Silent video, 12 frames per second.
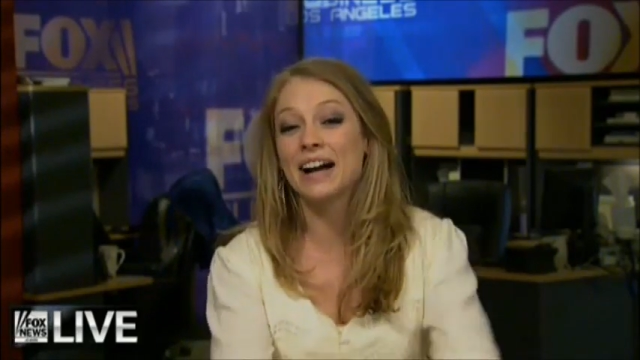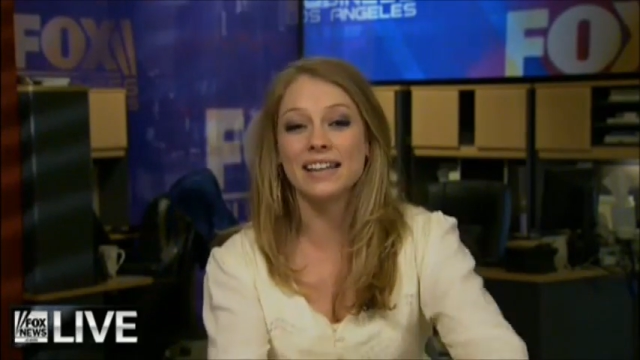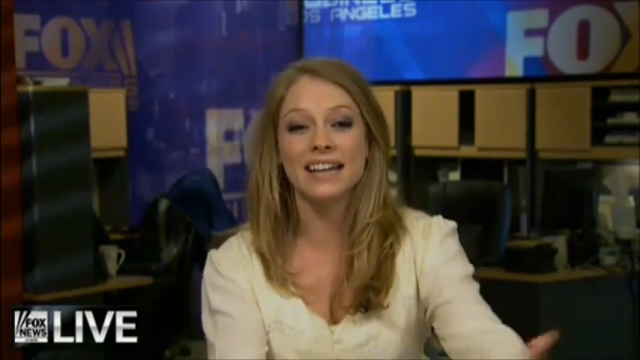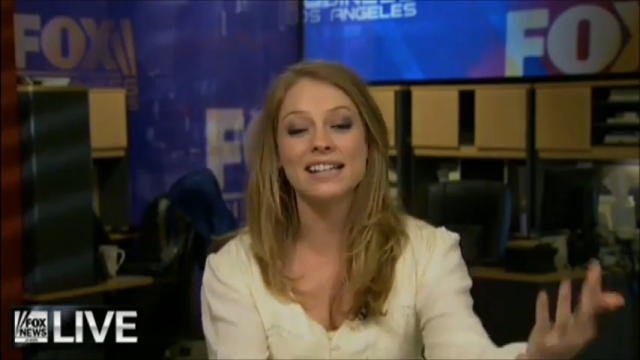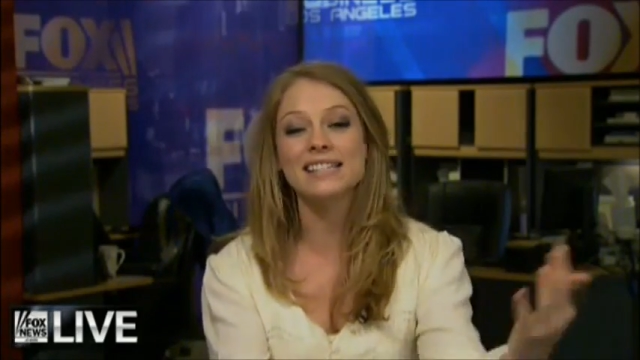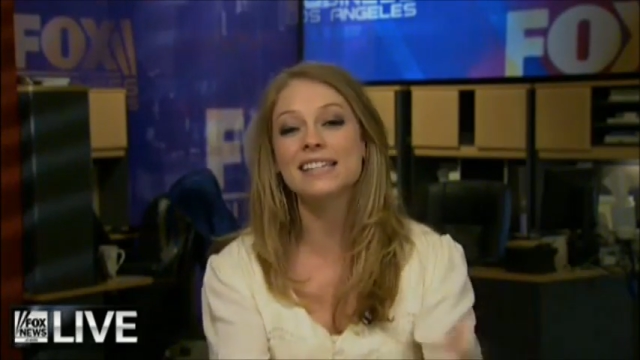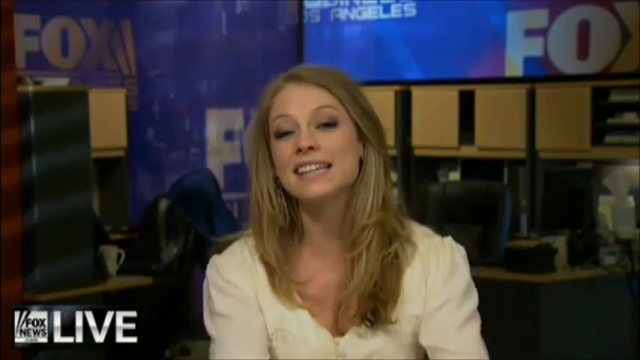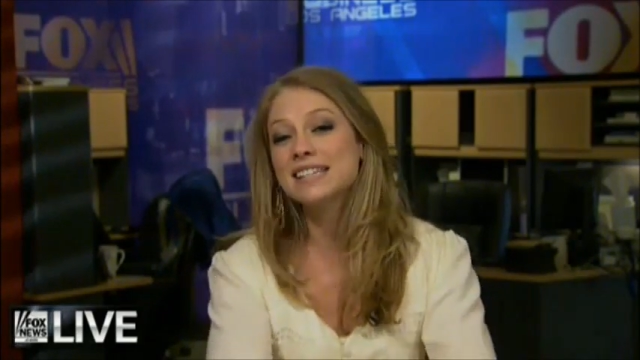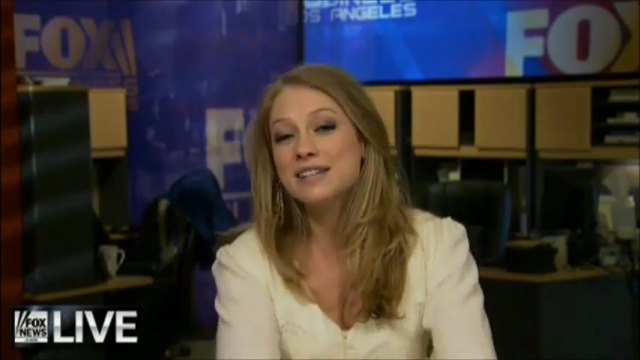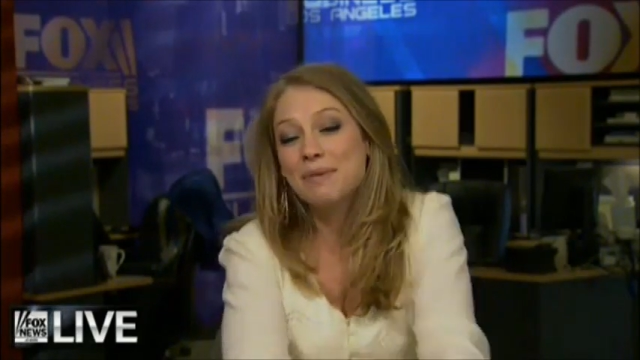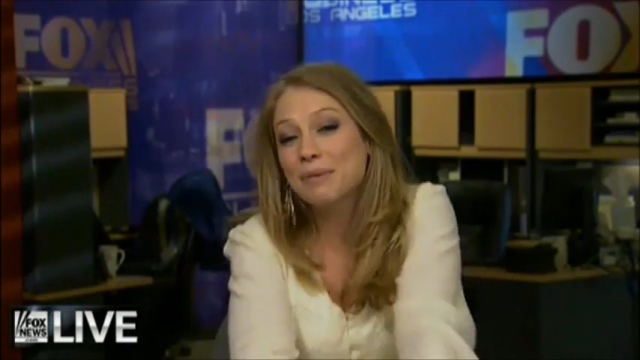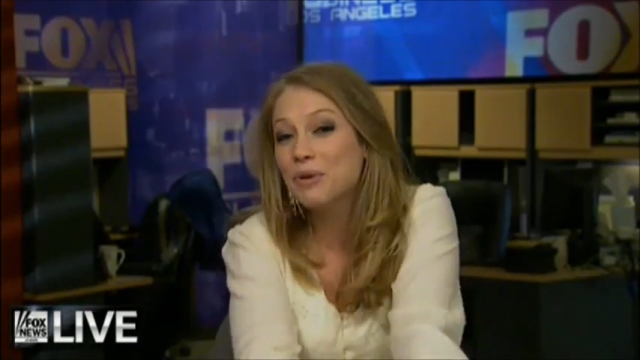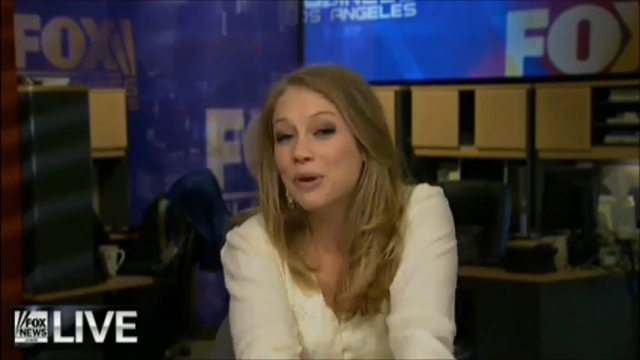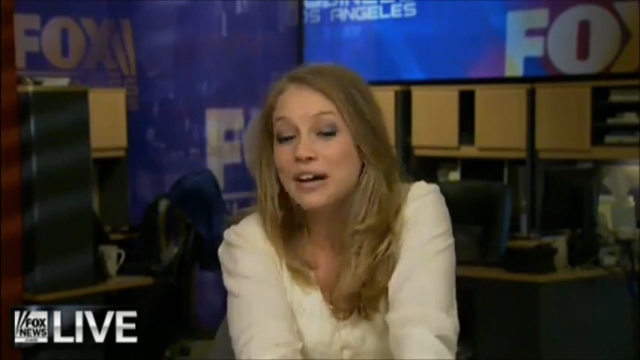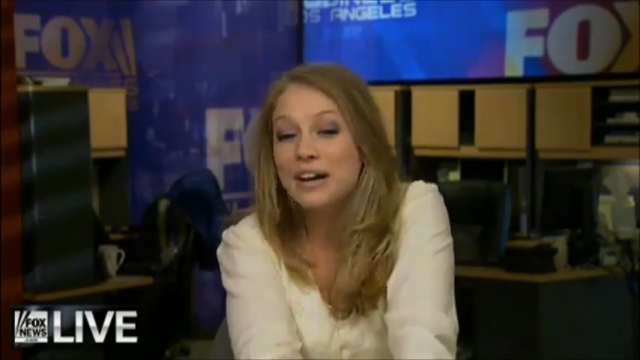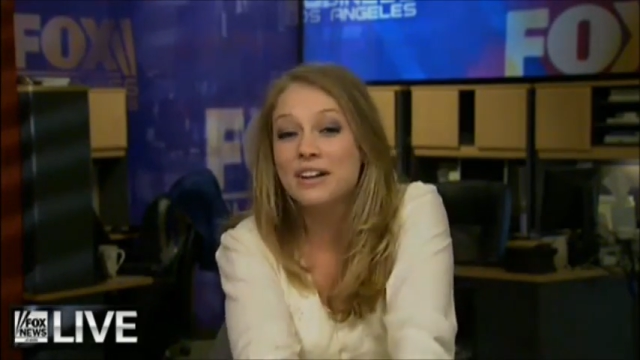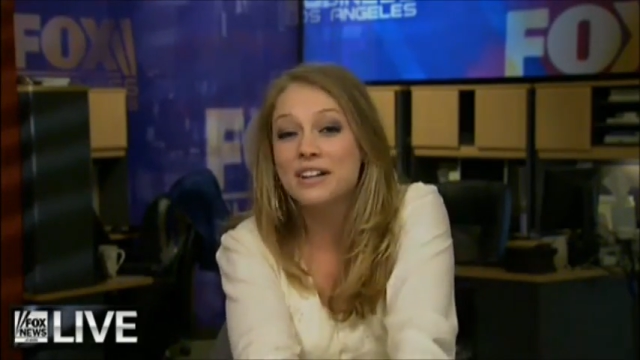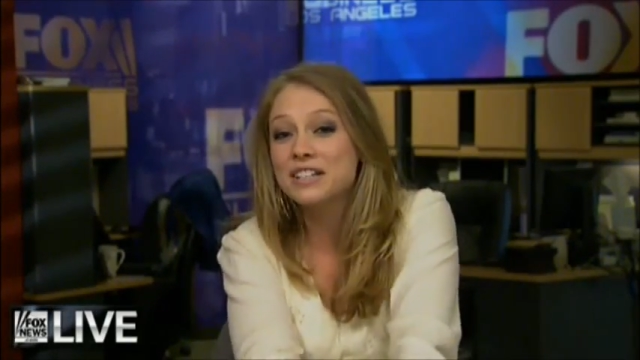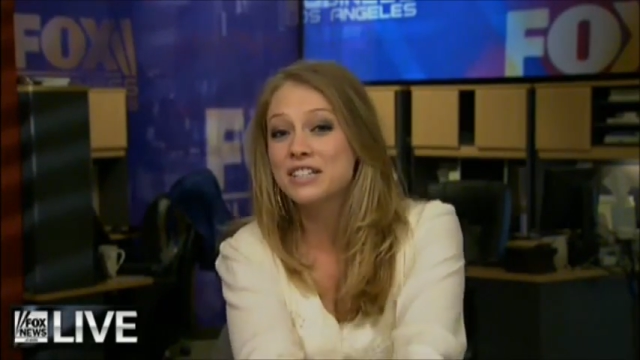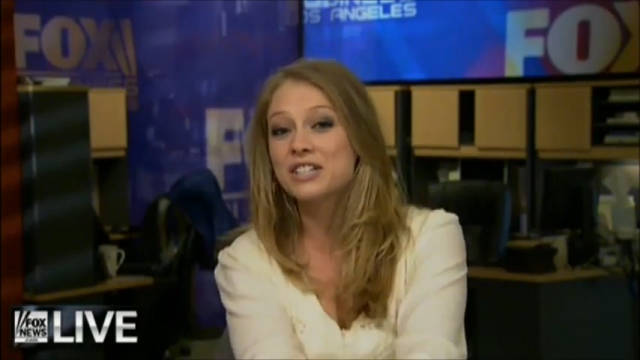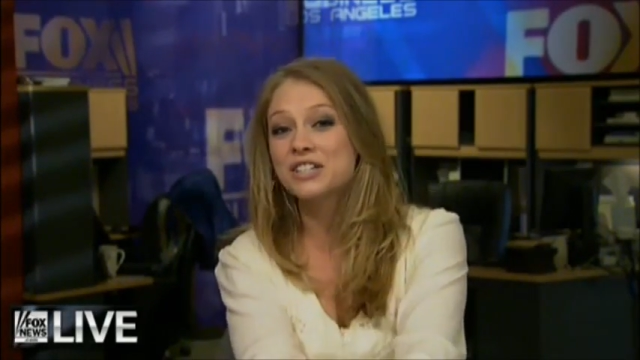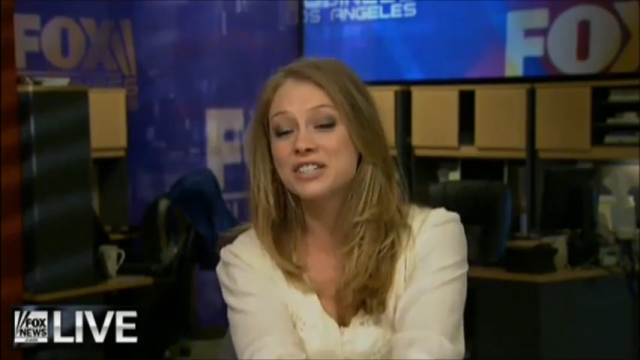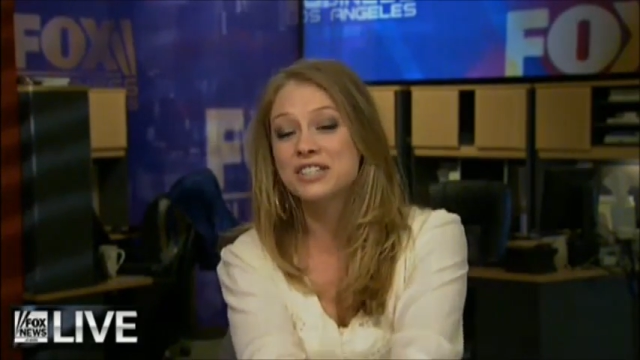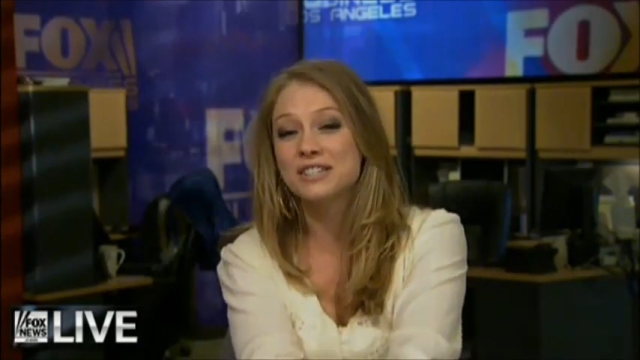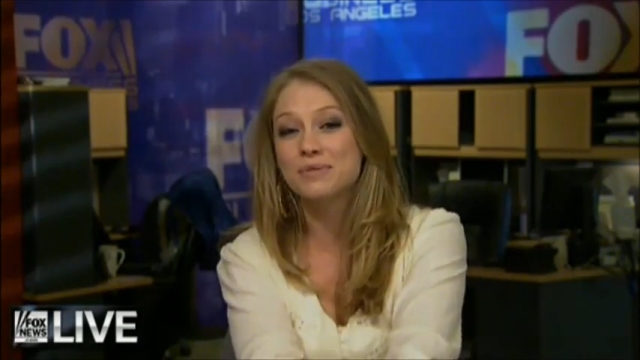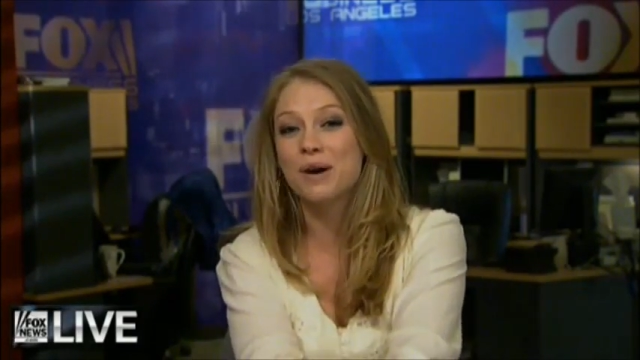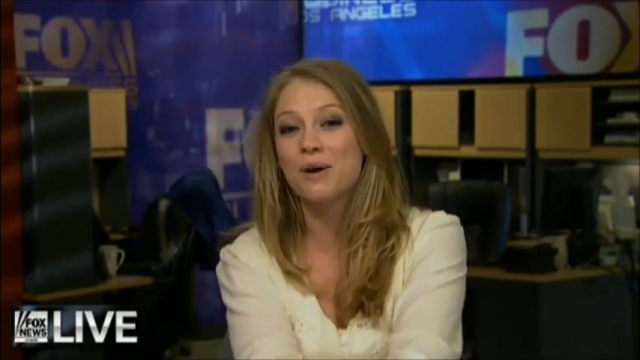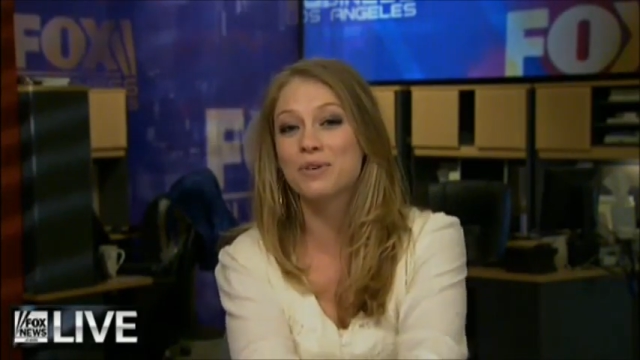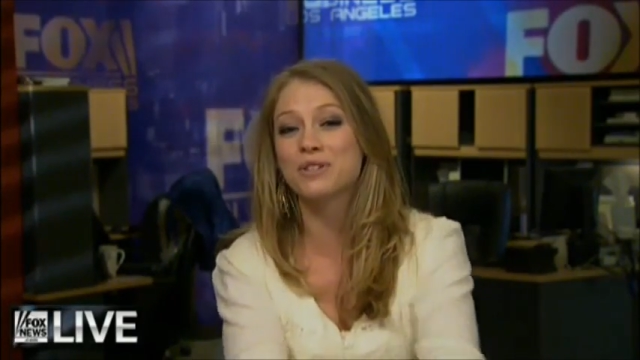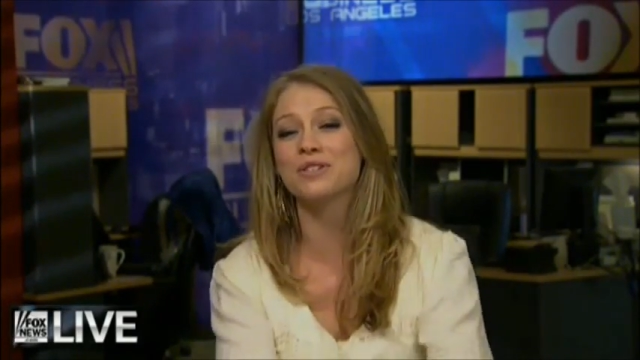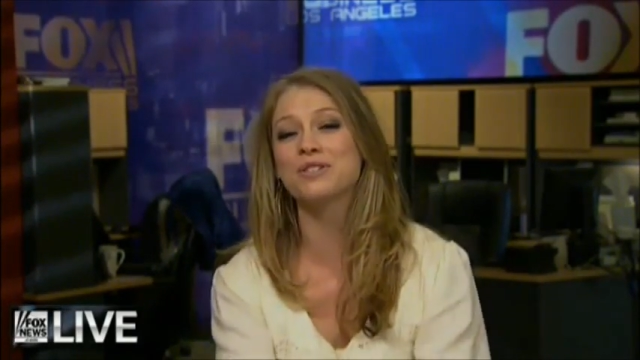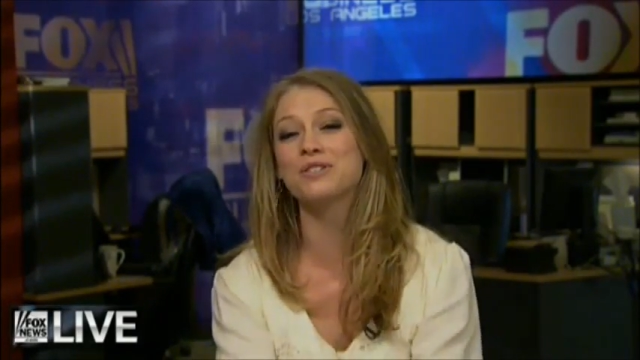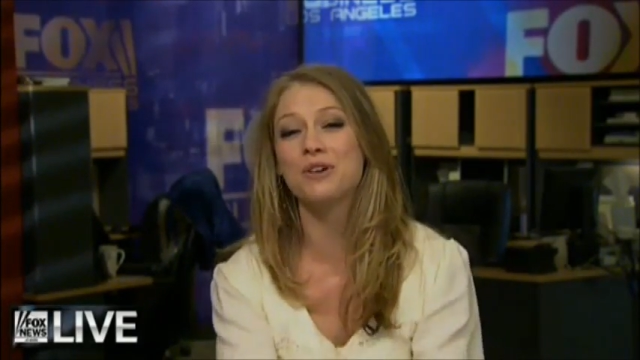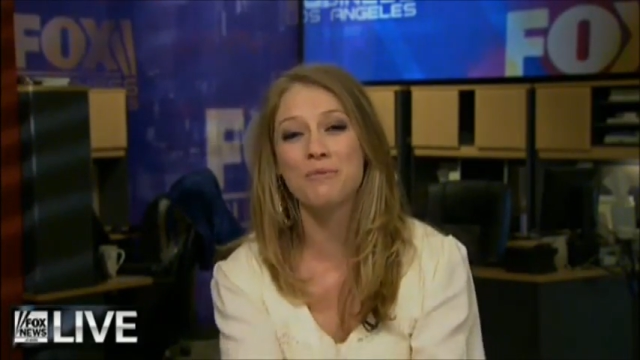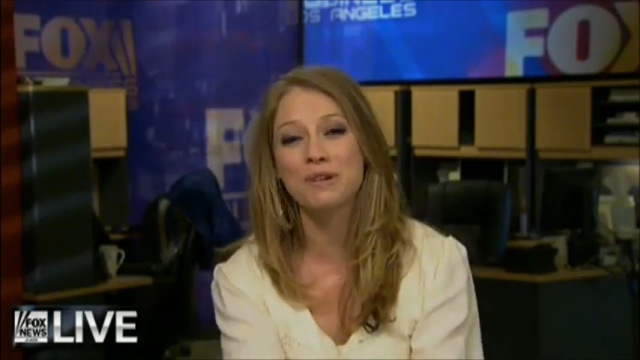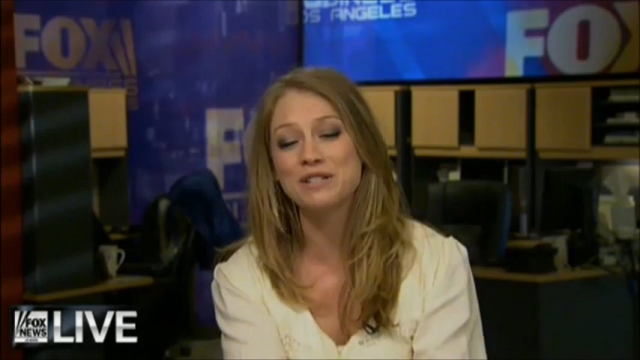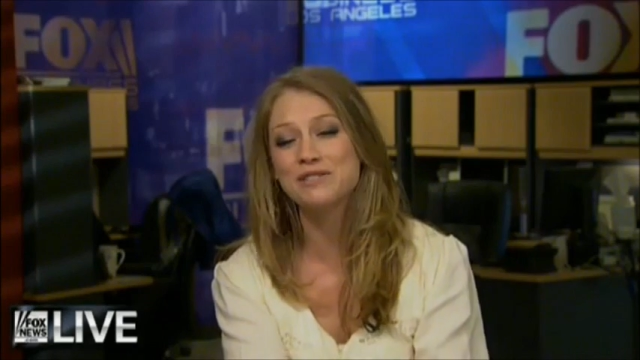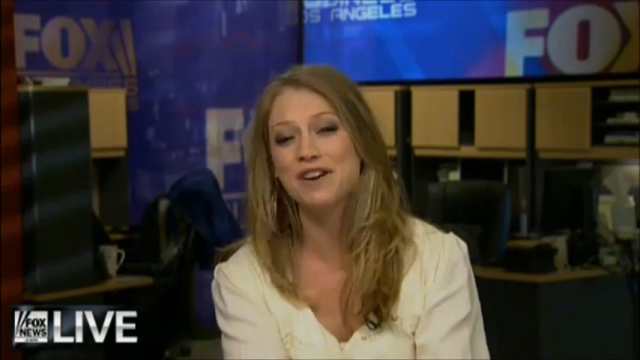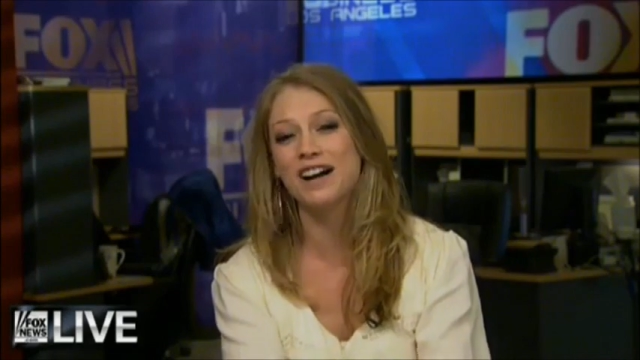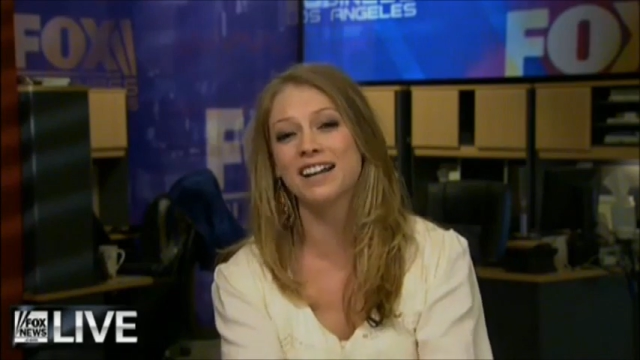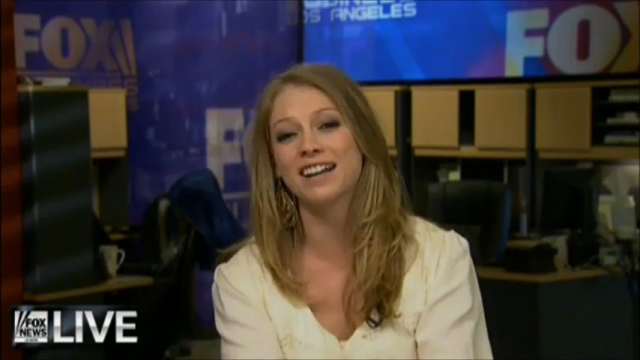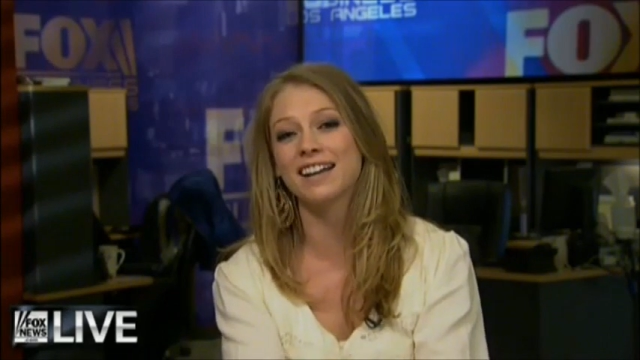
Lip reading: Like I said last time, I'm going out on auditions as well, which is so much fun.